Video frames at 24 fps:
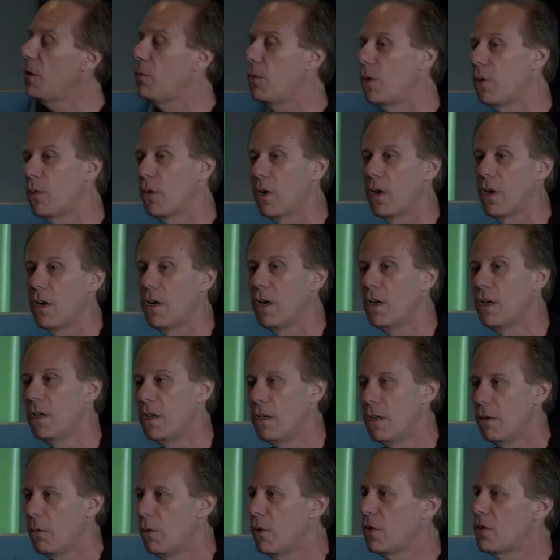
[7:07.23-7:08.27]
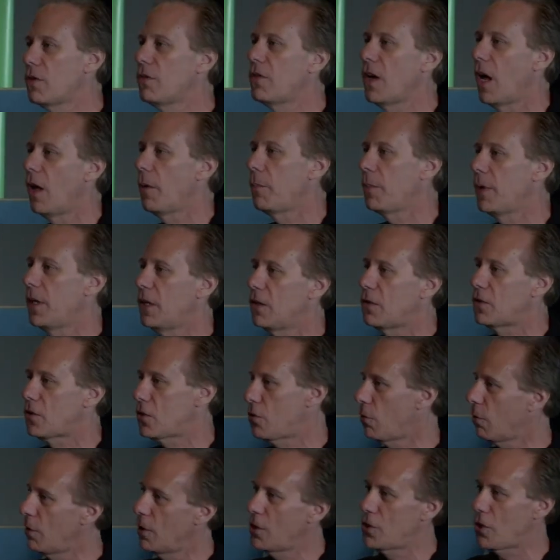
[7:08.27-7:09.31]
We were developing
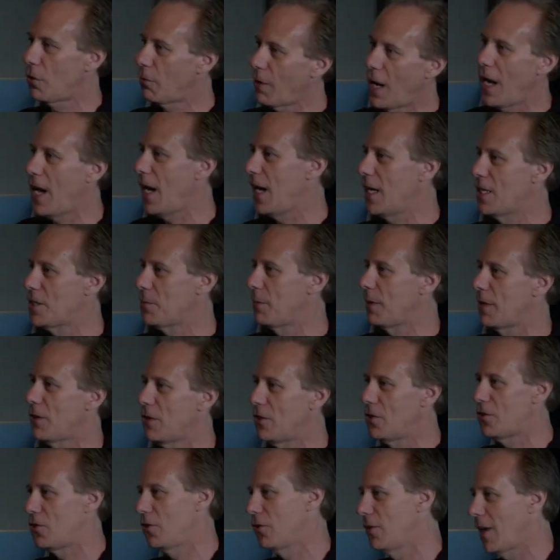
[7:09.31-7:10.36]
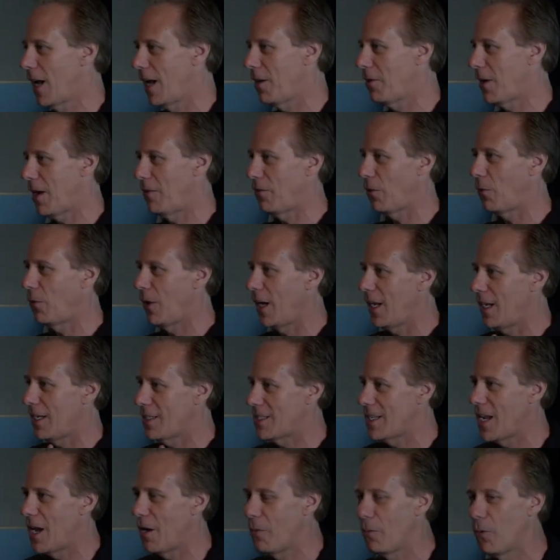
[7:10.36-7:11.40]
storage arrays because you had to have
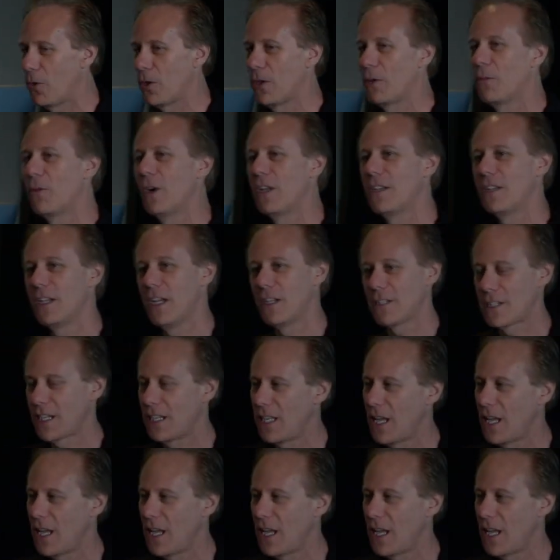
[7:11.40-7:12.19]
arrays now, more than one disk.